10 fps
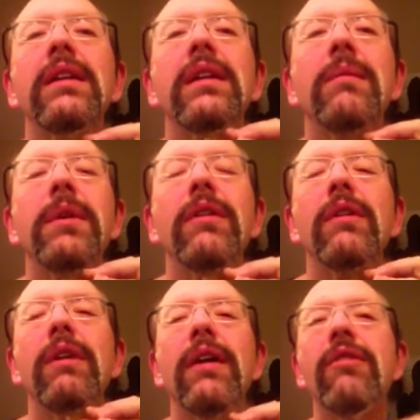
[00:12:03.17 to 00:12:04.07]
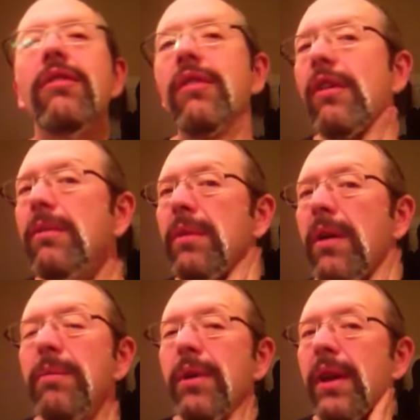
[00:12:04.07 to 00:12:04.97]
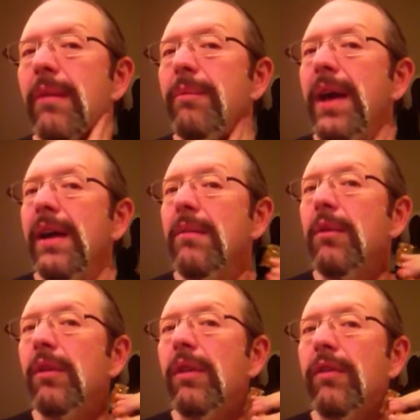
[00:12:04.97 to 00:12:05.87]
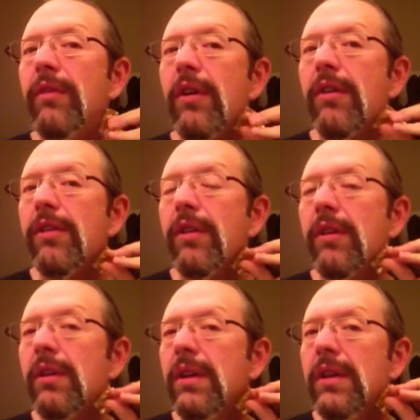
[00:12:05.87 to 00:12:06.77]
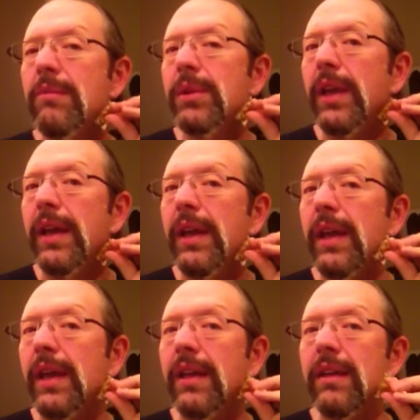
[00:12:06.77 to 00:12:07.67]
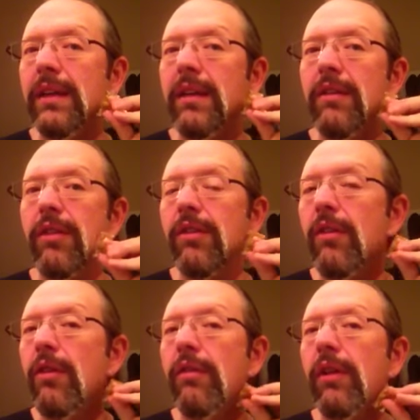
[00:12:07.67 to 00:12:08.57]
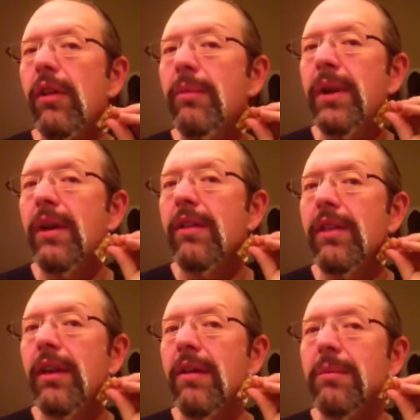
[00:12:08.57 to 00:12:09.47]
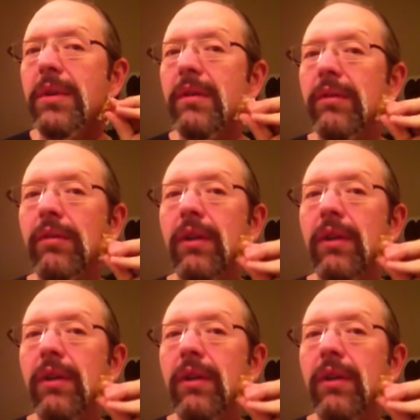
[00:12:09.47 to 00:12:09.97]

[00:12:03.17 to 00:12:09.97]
Mueller razors are pretty impeccable as far as their plating and just their overall appearance. They are beautiful